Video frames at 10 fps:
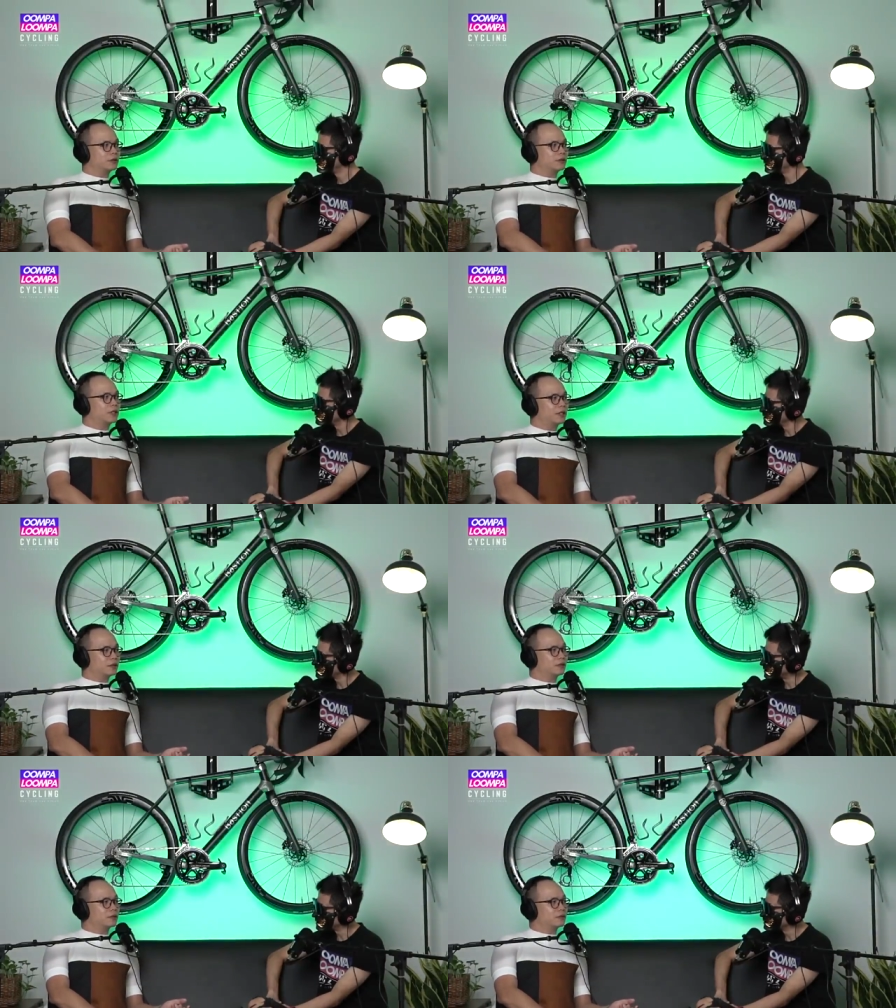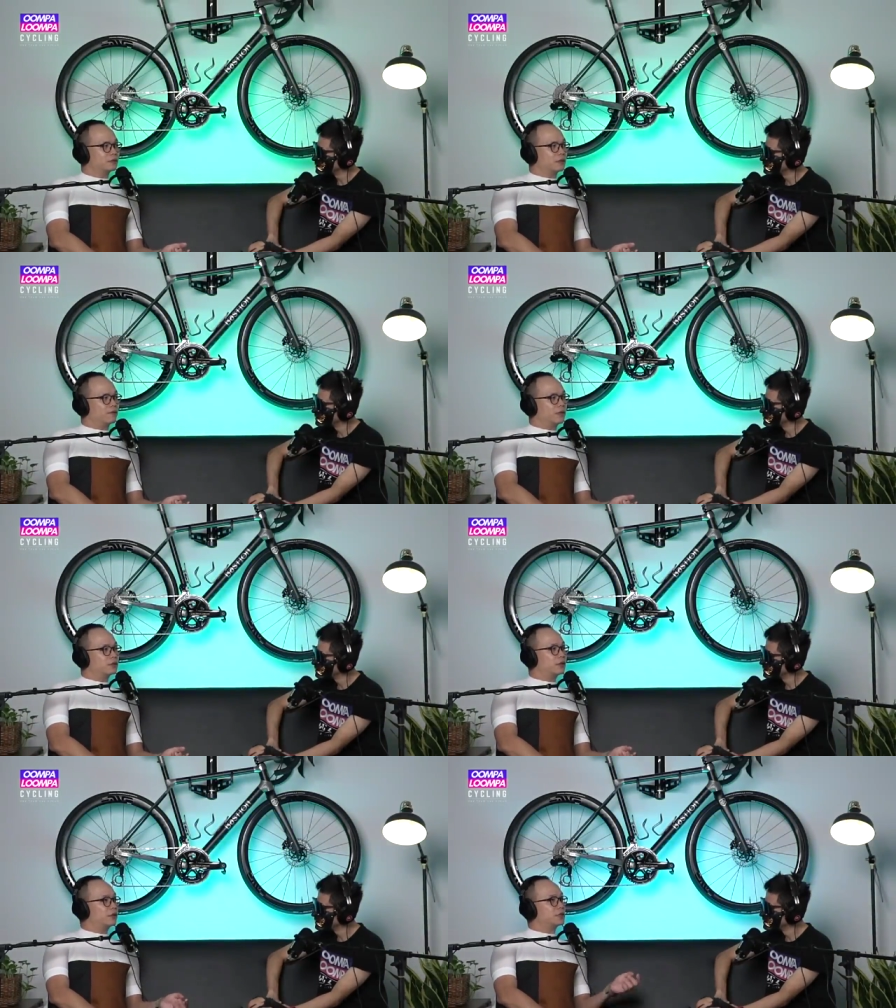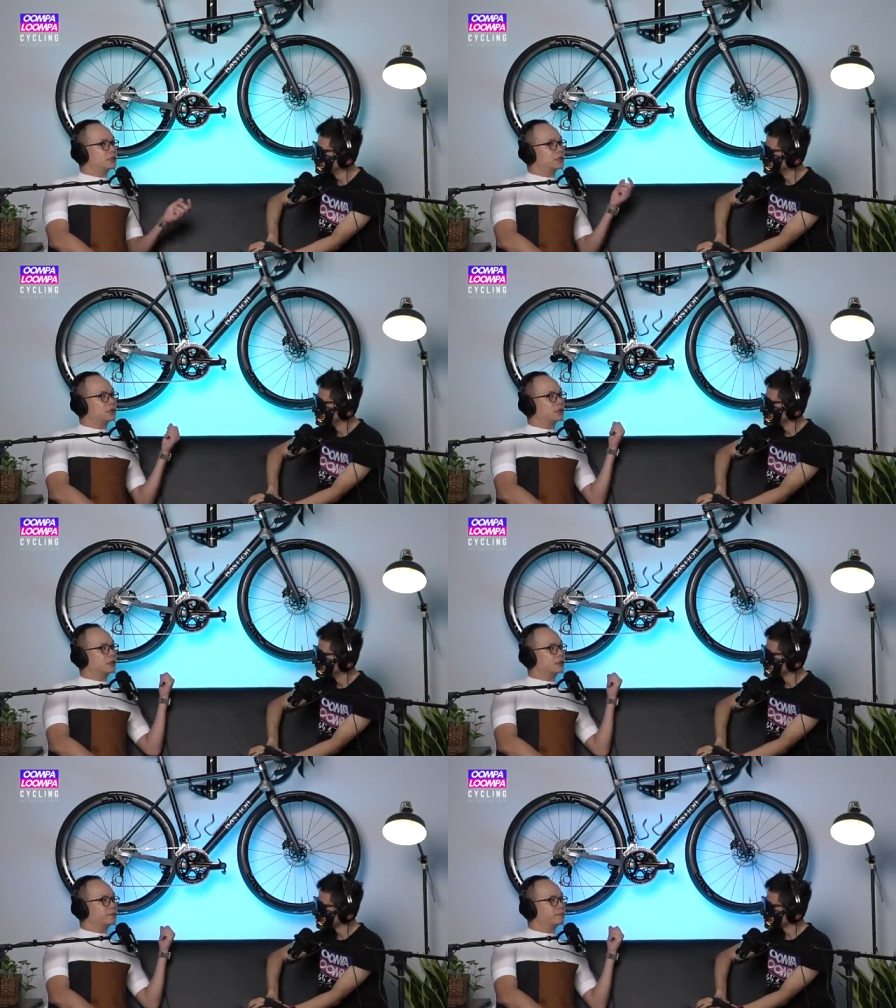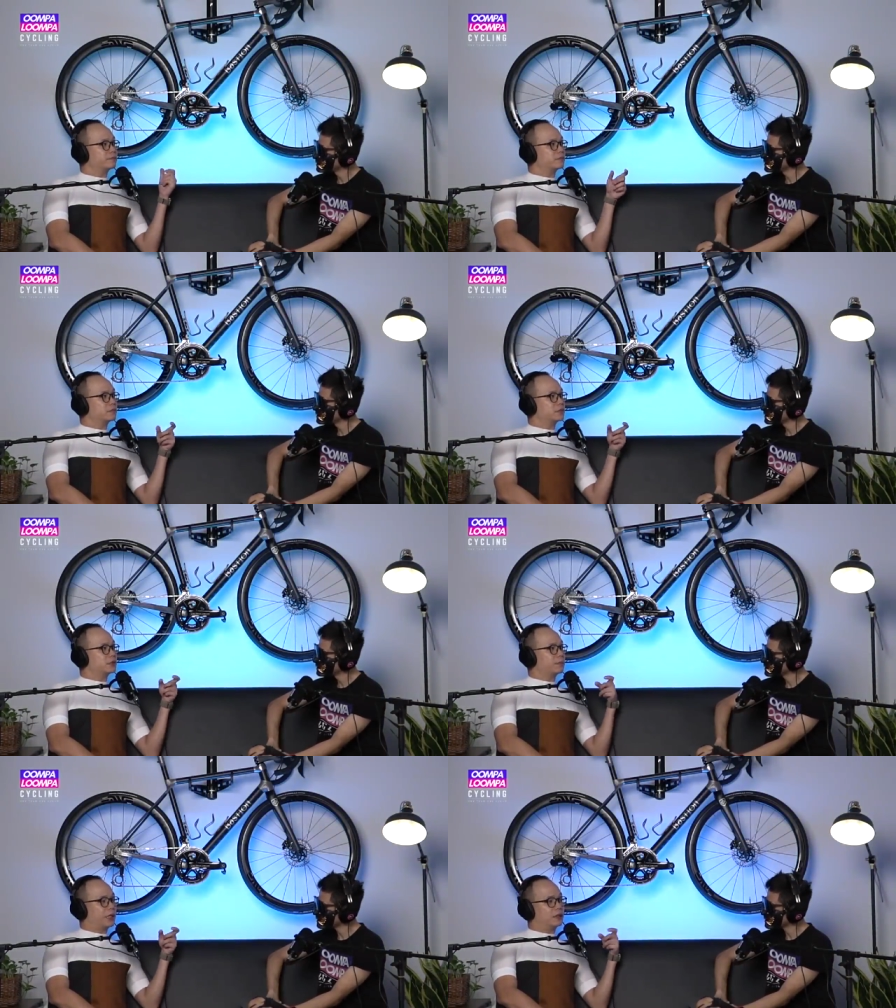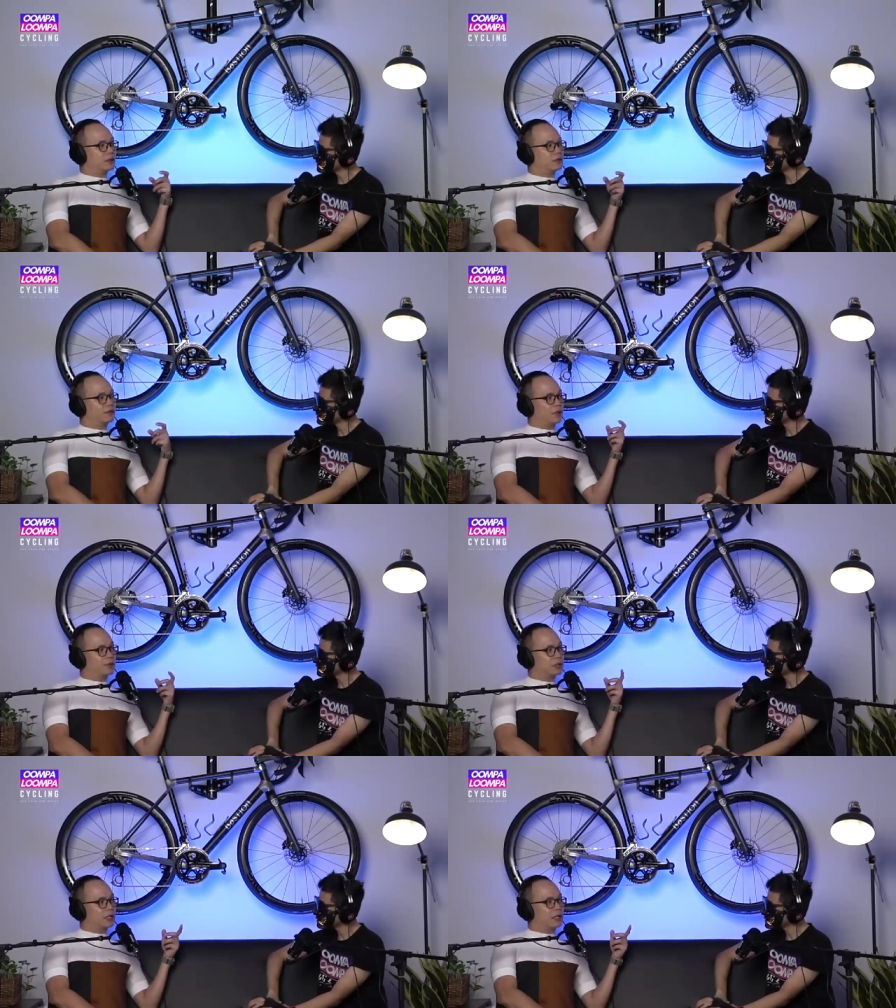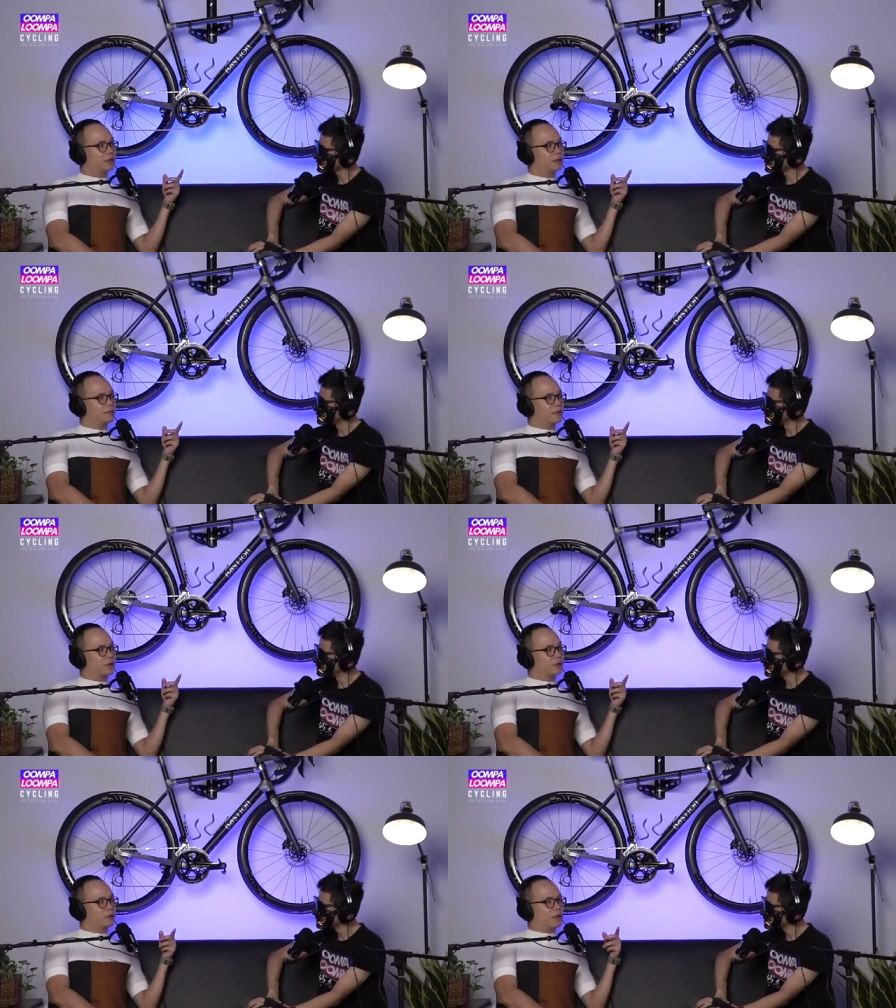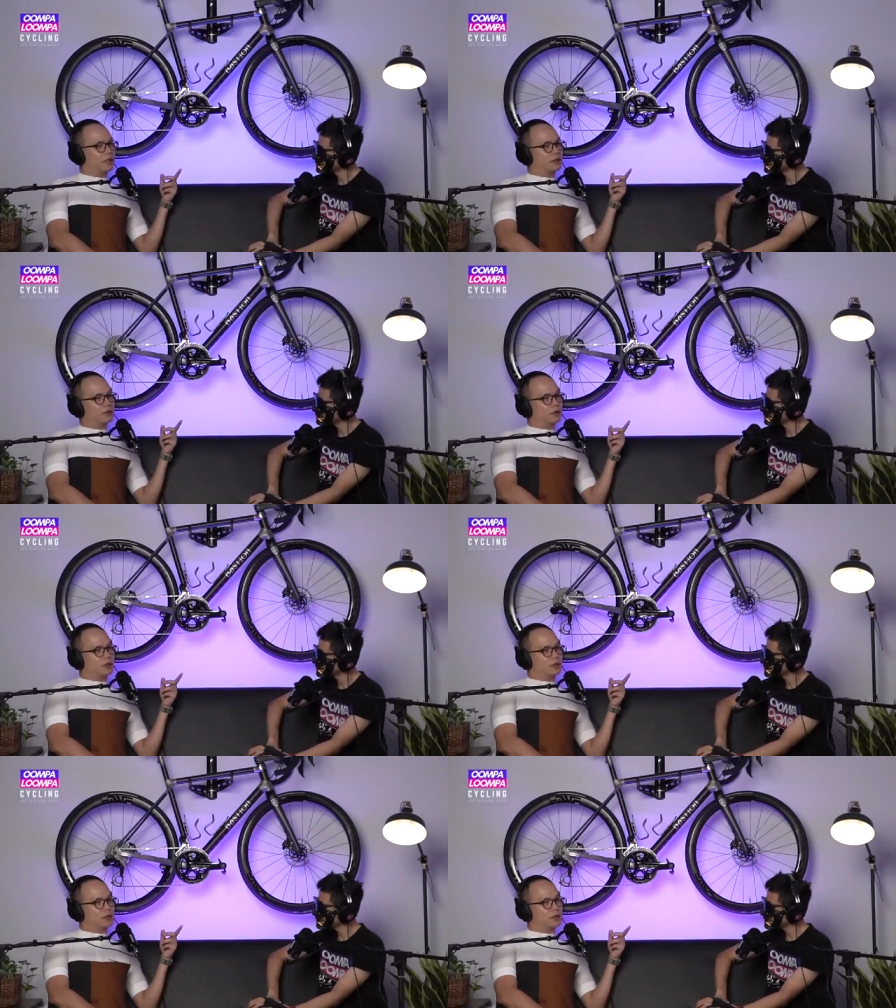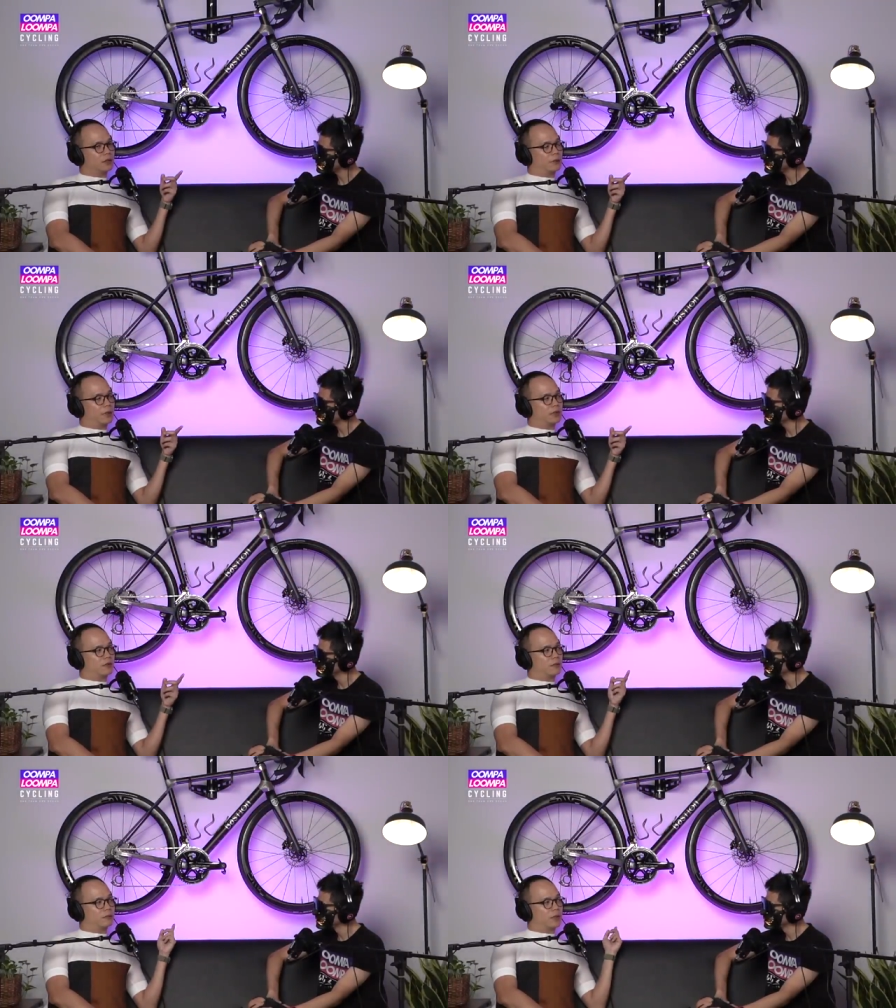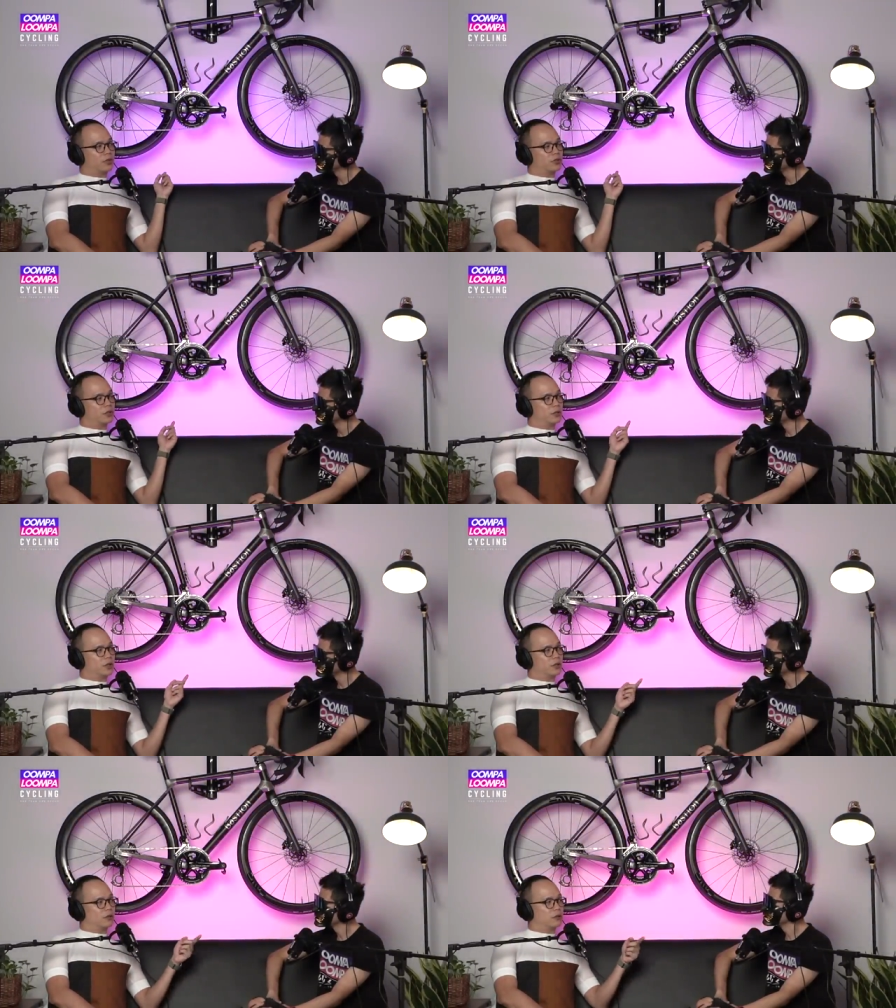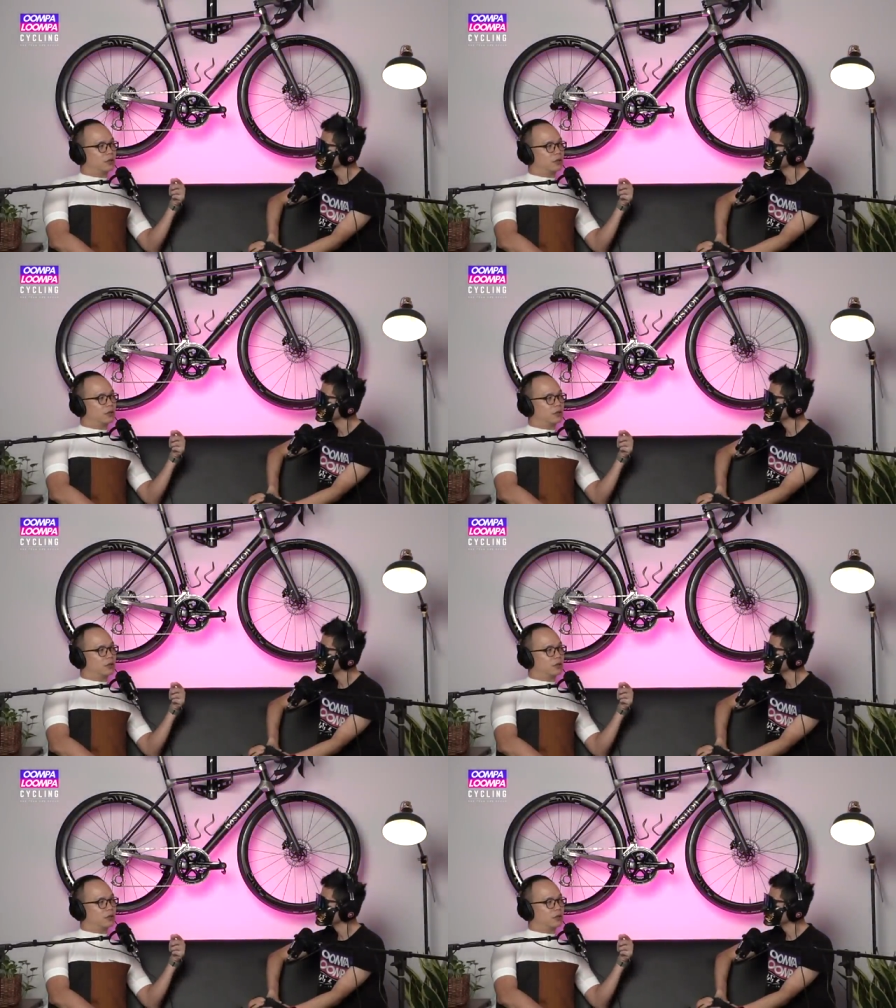what's Velocraft Velocraft is the um, the painter, the famous guy mm. who painted all the the bikes from Bastion and all